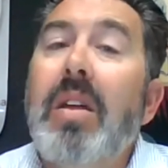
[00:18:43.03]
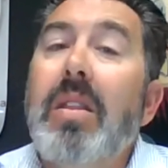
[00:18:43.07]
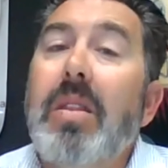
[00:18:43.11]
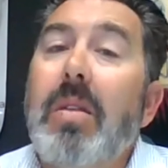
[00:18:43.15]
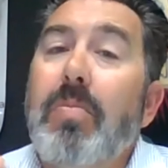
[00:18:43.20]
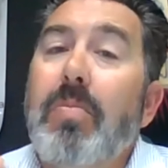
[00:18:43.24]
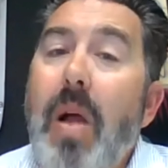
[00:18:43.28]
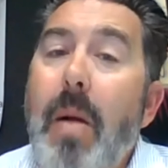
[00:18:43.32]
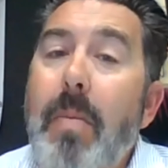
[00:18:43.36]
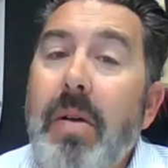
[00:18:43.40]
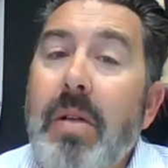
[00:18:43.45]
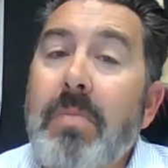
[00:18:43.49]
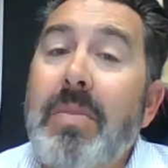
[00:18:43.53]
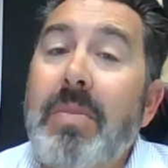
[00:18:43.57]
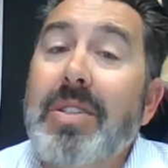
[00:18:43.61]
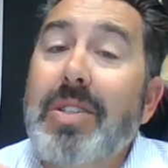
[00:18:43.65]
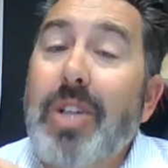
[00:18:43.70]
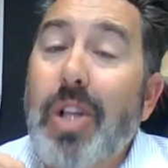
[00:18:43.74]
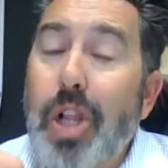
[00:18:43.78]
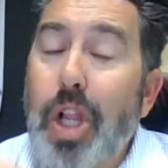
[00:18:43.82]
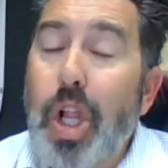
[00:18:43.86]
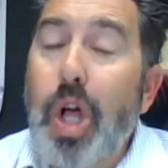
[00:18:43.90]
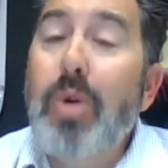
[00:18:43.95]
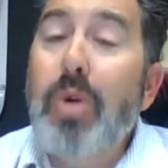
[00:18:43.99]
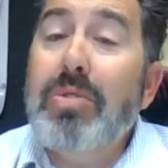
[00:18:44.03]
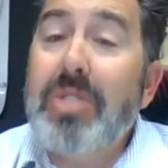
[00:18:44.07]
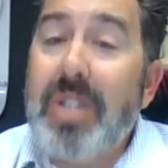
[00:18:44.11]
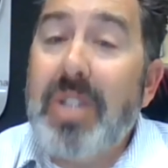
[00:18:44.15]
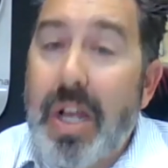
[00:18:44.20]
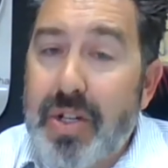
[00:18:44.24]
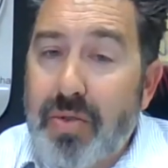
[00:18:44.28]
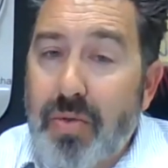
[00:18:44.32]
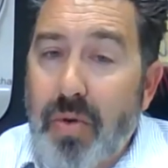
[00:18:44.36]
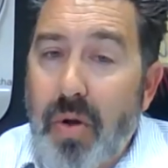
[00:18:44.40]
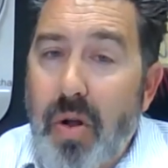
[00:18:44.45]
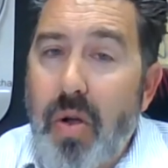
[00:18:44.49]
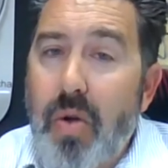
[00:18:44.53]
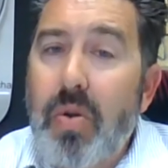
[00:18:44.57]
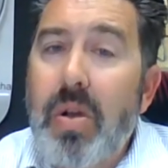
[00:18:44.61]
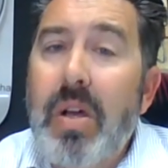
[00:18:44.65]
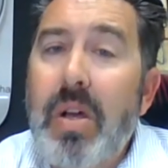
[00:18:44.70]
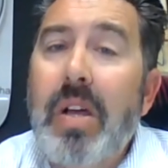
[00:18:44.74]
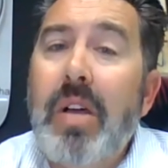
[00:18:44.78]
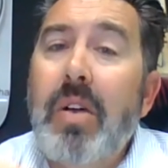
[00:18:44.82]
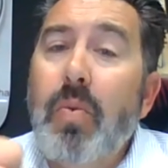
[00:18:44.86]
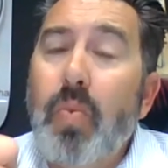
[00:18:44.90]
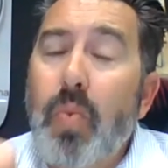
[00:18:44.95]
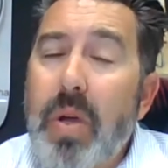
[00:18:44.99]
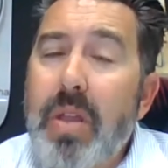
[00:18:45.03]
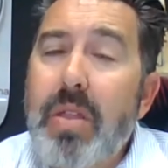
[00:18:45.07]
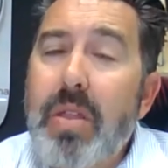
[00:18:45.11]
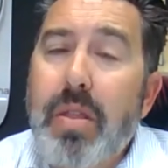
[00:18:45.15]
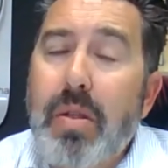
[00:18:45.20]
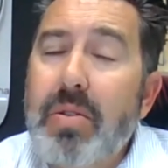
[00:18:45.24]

the property must close escrow with